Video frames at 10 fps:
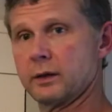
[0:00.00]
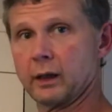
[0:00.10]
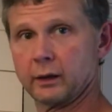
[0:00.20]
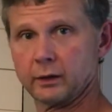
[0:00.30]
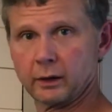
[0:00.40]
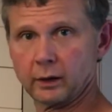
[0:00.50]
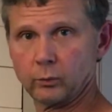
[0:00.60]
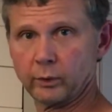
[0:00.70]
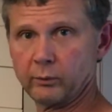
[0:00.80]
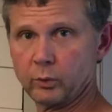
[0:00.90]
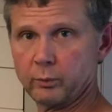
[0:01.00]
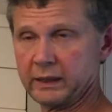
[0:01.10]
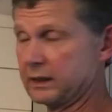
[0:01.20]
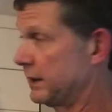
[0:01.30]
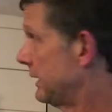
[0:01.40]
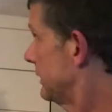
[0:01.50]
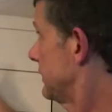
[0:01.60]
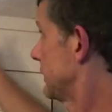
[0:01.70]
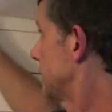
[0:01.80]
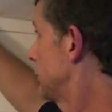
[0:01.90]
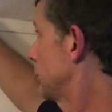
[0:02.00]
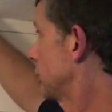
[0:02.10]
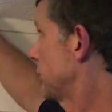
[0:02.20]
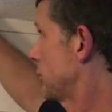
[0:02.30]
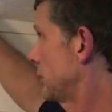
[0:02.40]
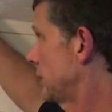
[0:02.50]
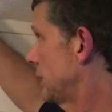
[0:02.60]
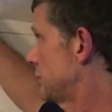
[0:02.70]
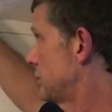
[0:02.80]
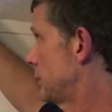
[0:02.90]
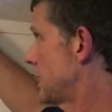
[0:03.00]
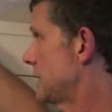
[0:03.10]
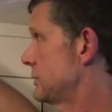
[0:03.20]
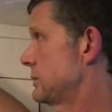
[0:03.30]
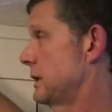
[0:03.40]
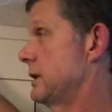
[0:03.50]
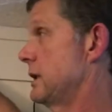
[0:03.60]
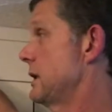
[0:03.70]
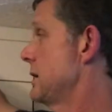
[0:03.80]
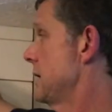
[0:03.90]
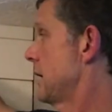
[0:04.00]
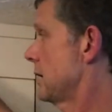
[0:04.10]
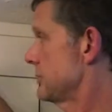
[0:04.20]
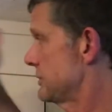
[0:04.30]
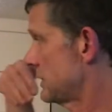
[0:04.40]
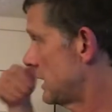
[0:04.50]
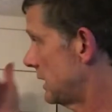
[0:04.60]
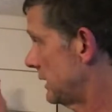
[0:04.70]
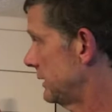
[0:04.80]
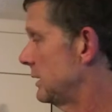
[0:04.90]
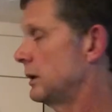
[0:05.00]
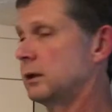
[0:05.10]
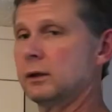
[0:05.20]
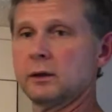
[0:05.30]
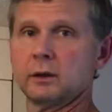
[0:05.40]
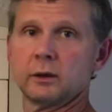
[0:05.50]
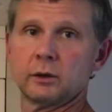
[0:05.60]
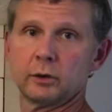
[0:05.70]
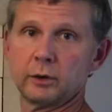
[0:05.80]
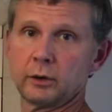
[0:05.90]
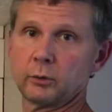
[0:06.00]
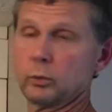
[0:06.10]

that we will be connecting to the recirculation box, and then the outside hood